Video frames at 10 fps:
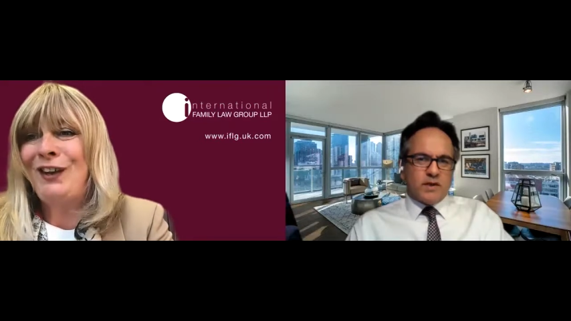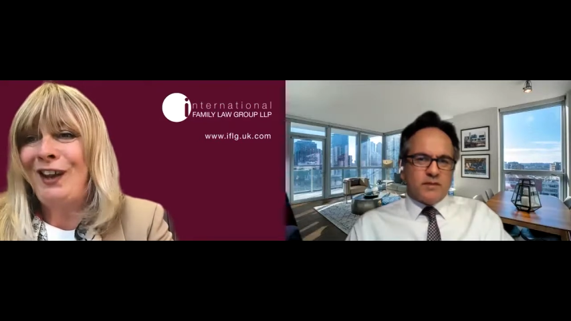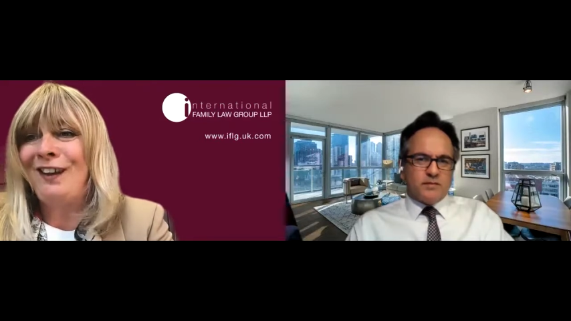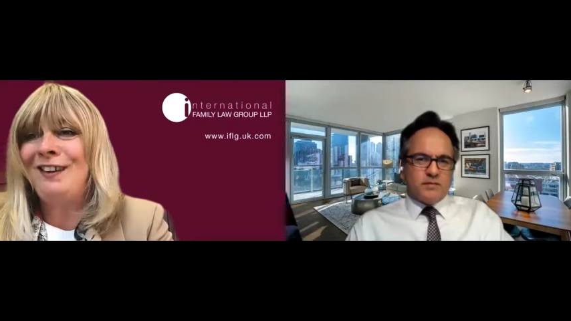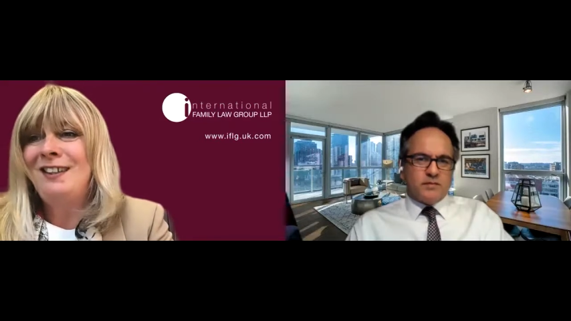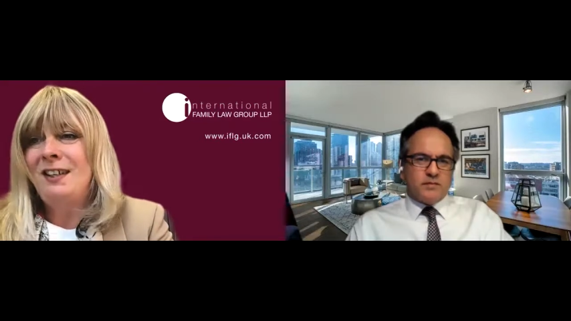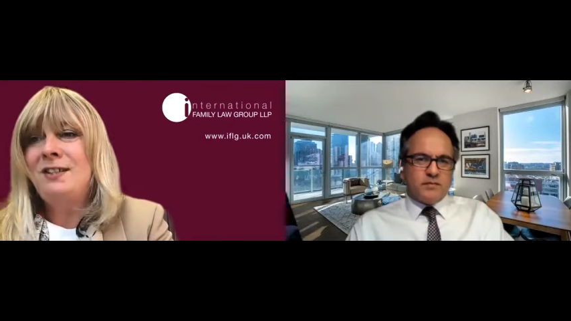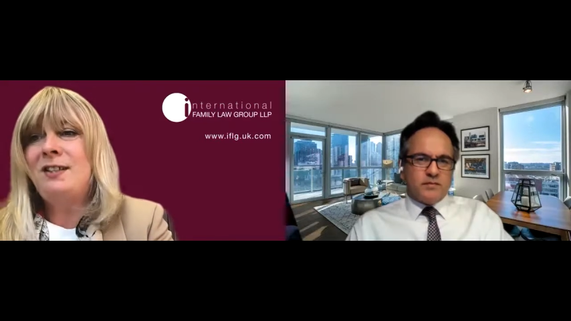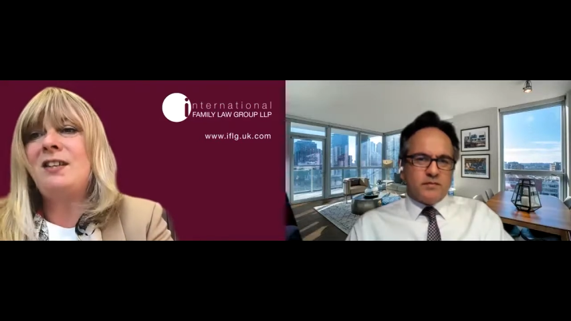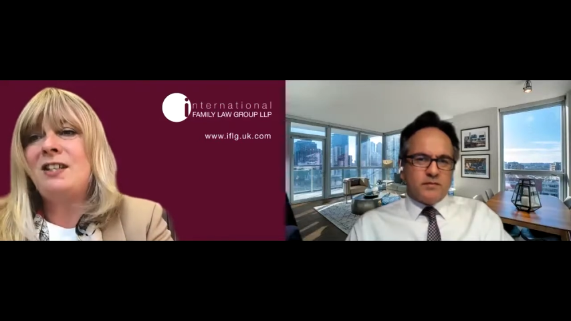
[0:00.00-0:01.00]
Speaker 1: figure
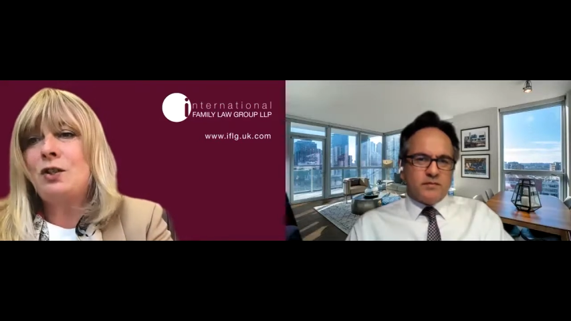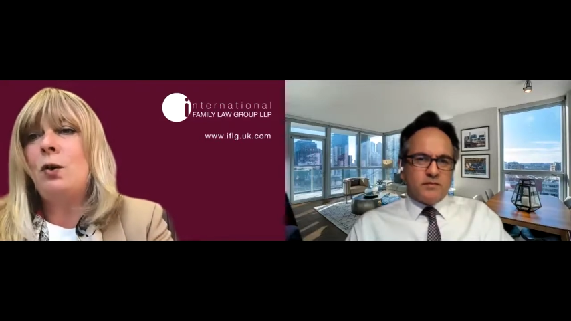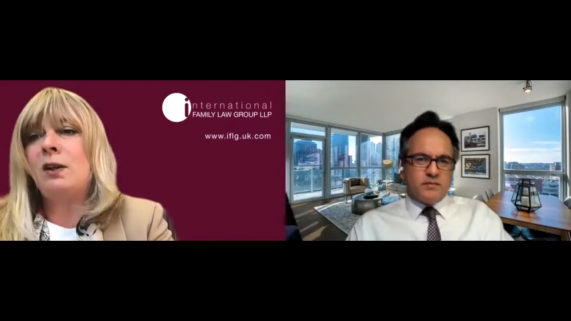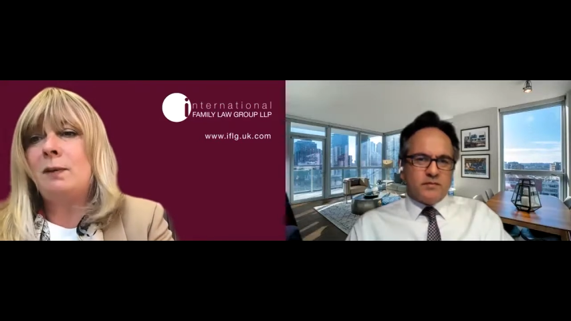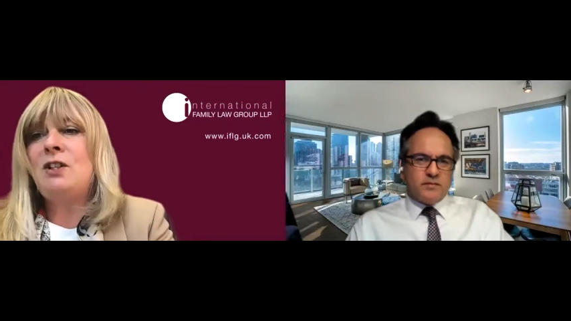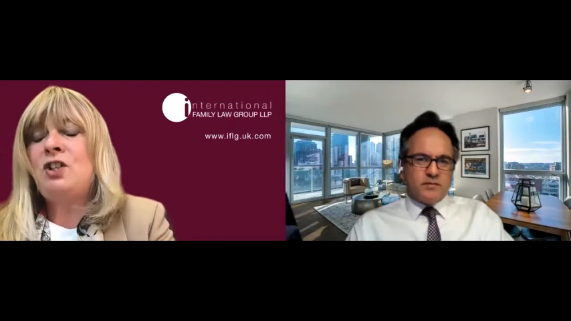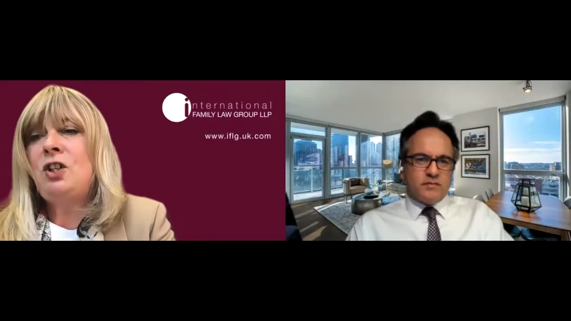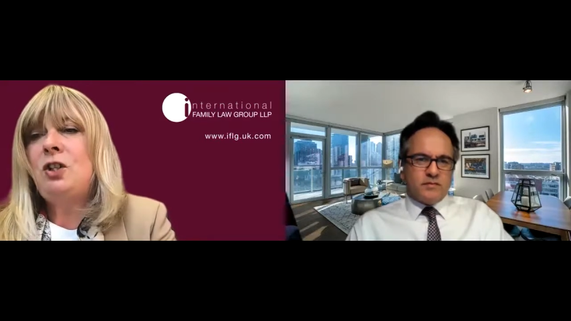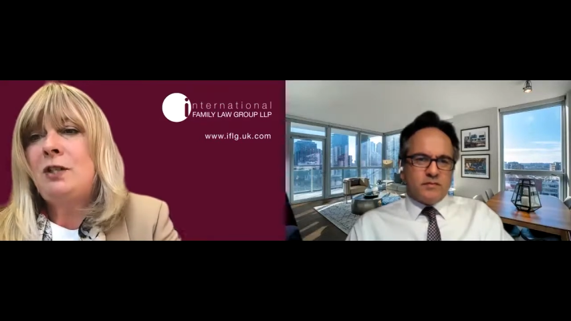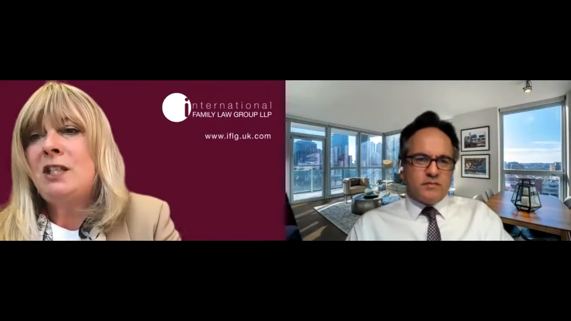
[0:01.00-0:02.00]
so that it's not going to be
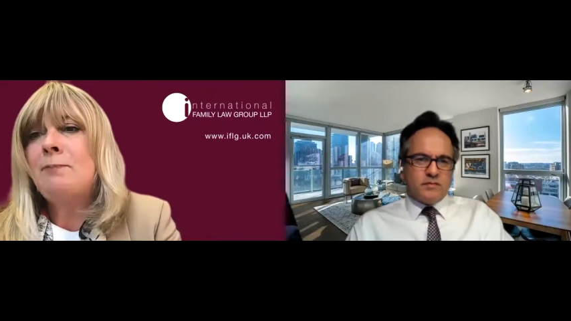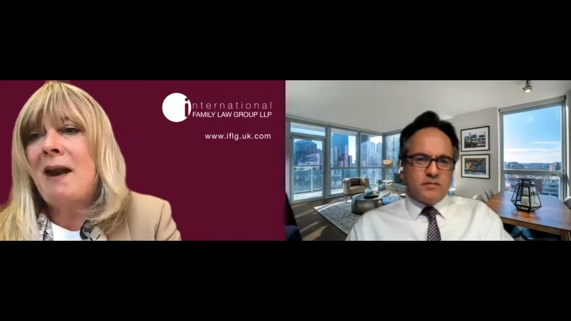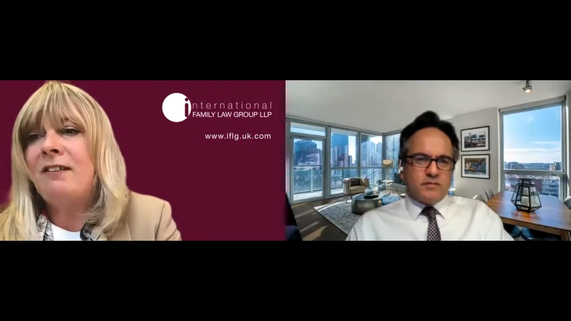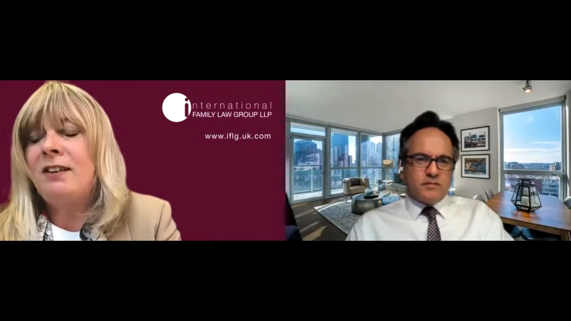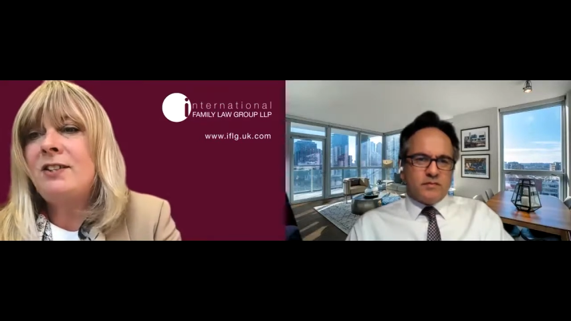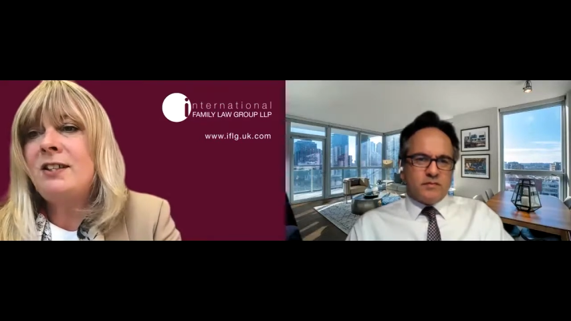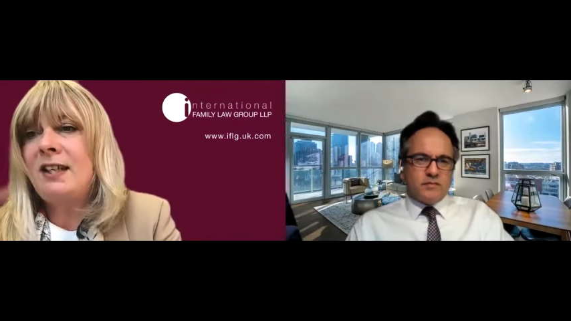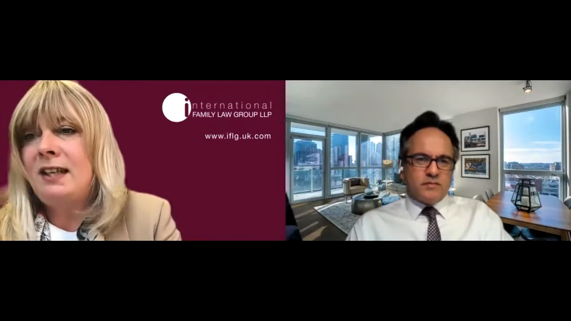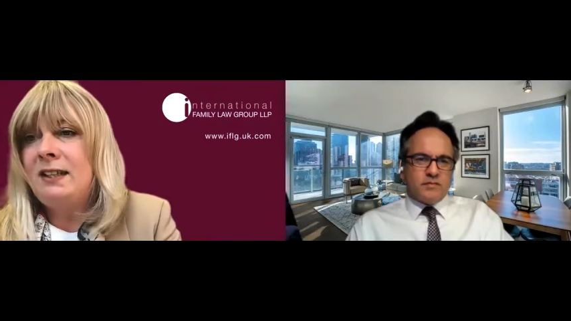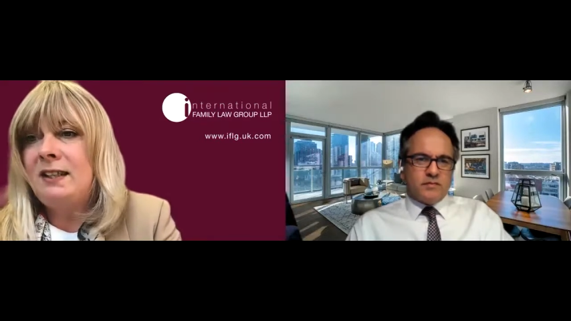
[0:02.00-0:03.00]
too disparate
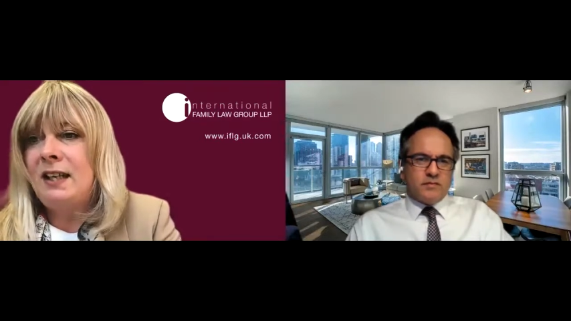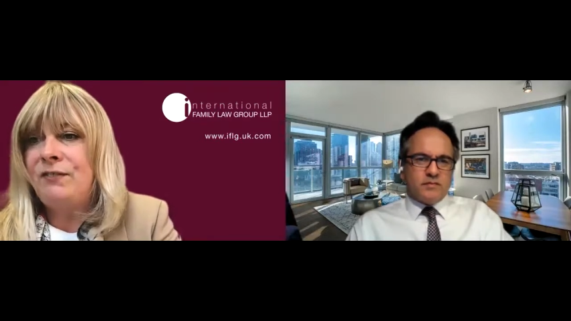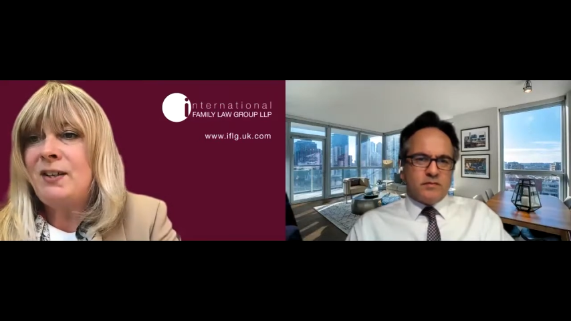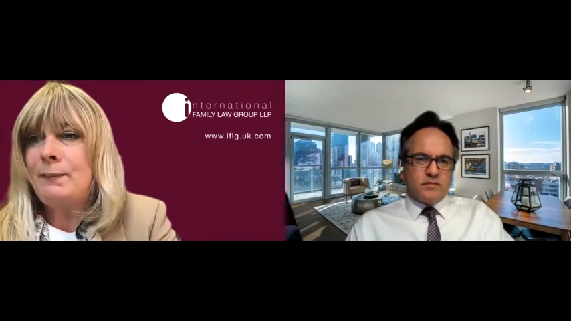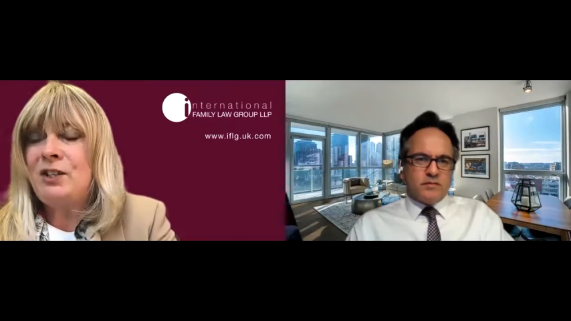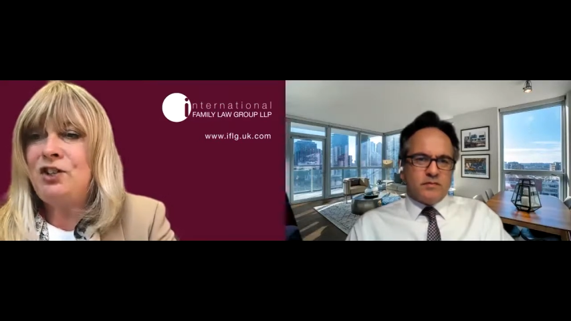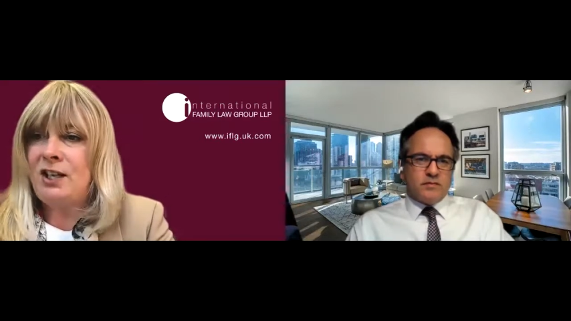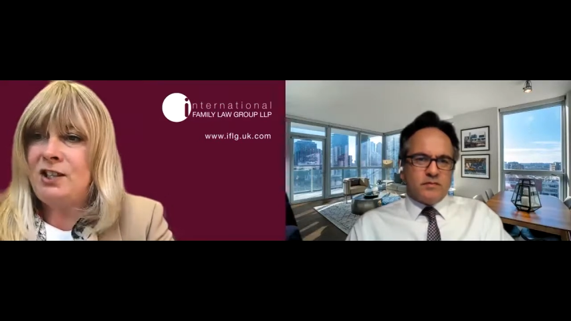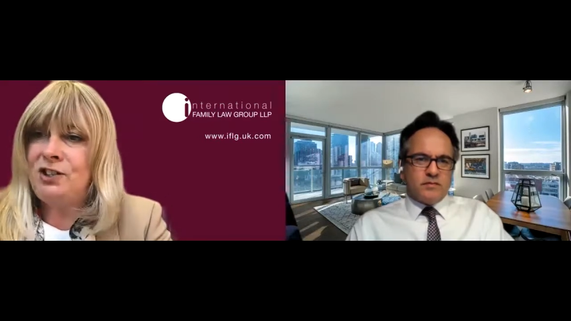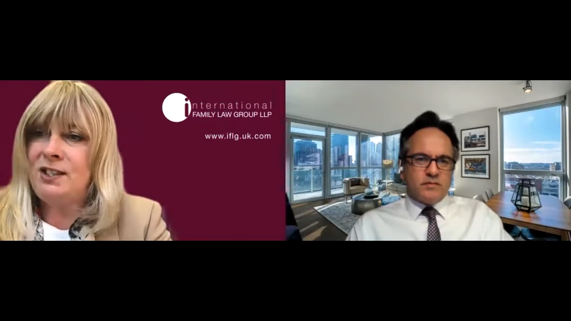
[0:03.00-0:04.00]
in if somebody
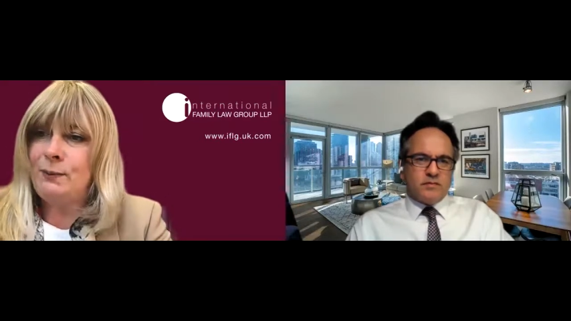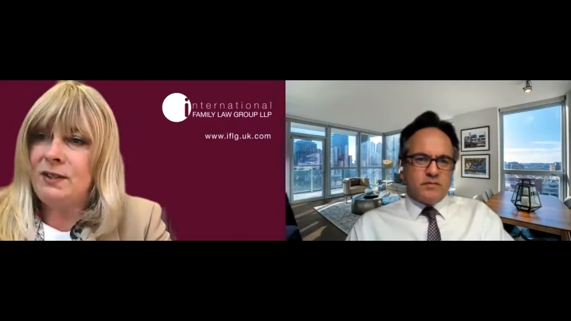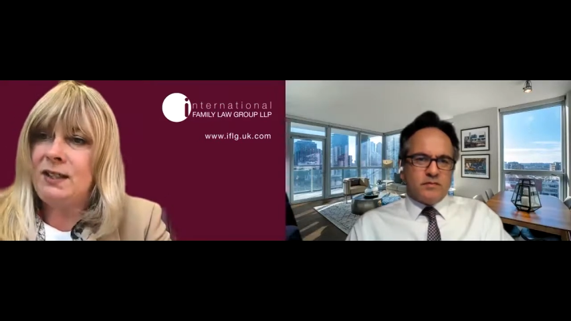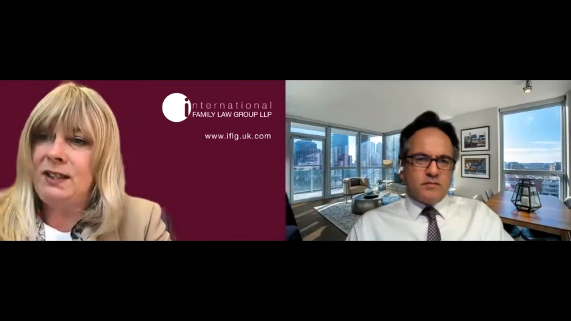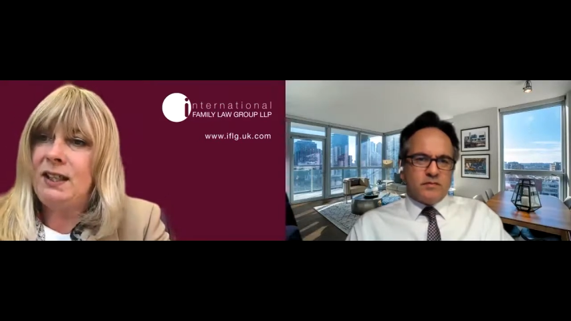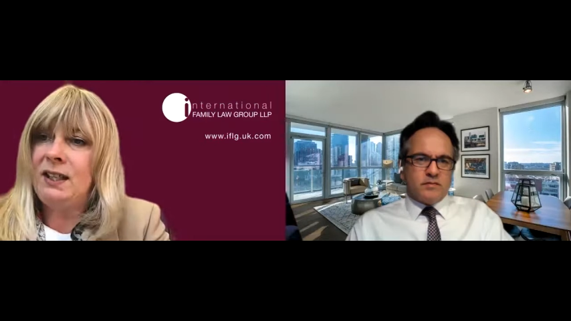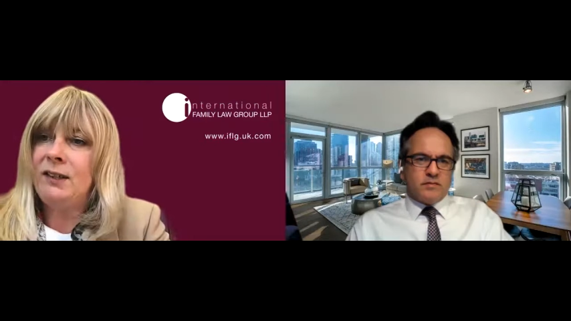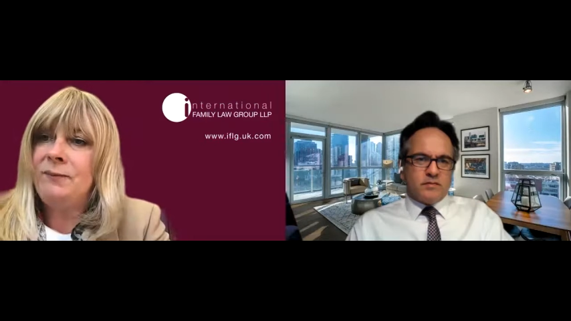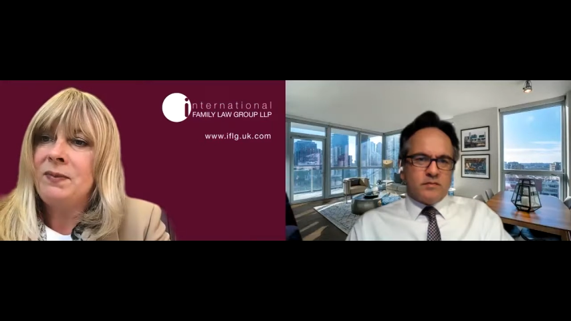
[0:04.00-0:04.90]
changes it within a year.